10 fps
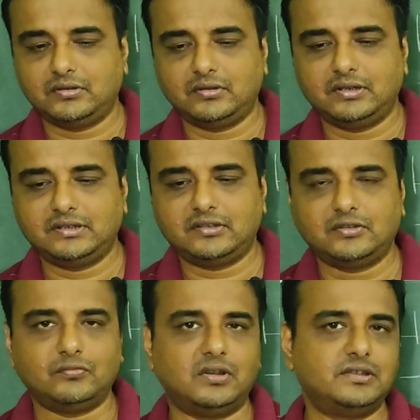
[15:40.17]

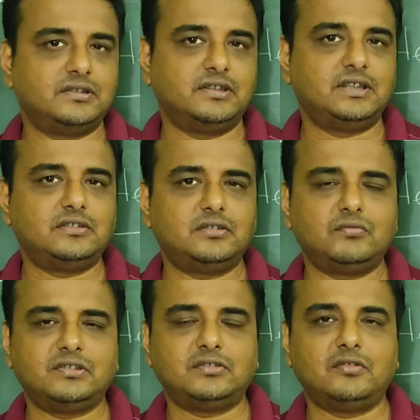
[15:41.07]
Richardson
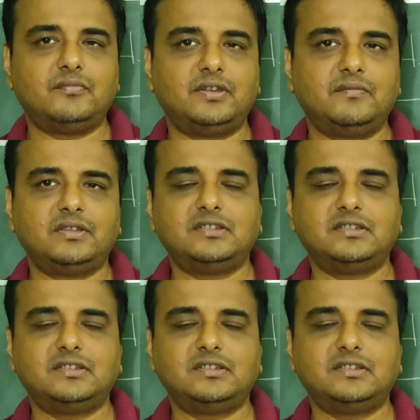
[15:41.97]
was not very much